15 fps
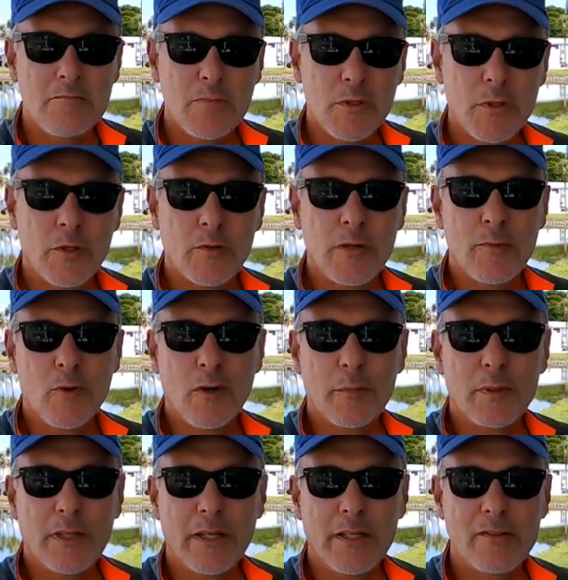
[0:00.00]
two or three more
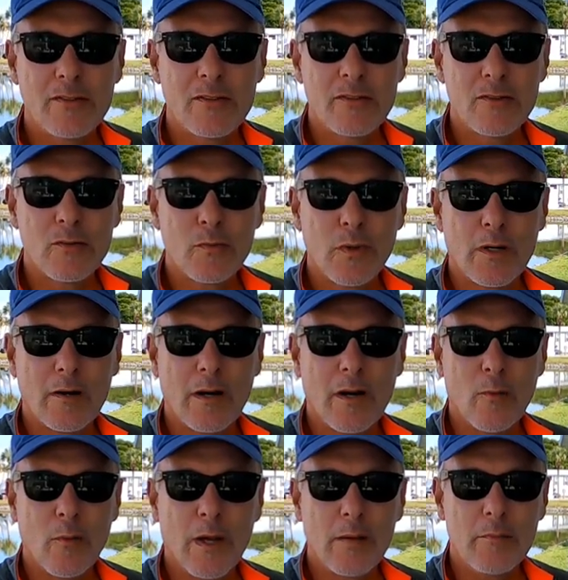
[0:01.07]
places where I
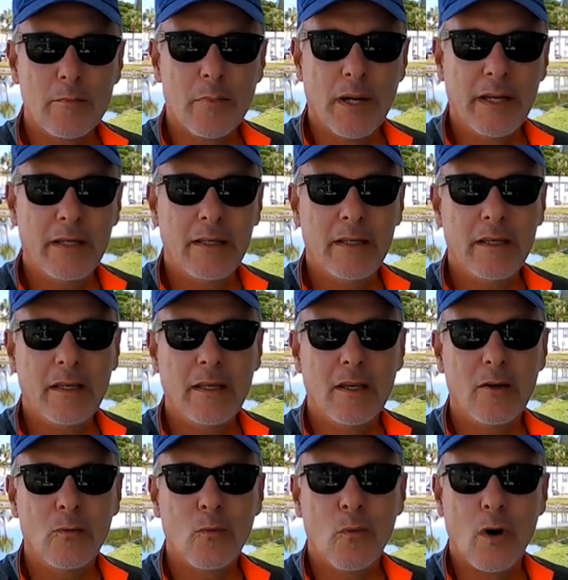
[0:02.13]
went biking
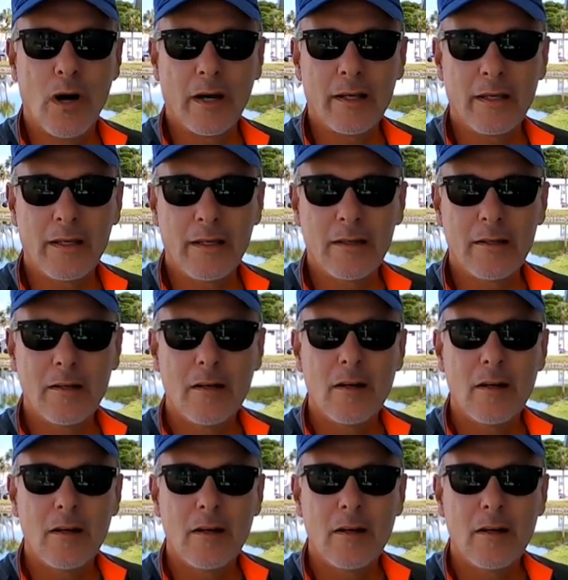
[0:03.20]
and walking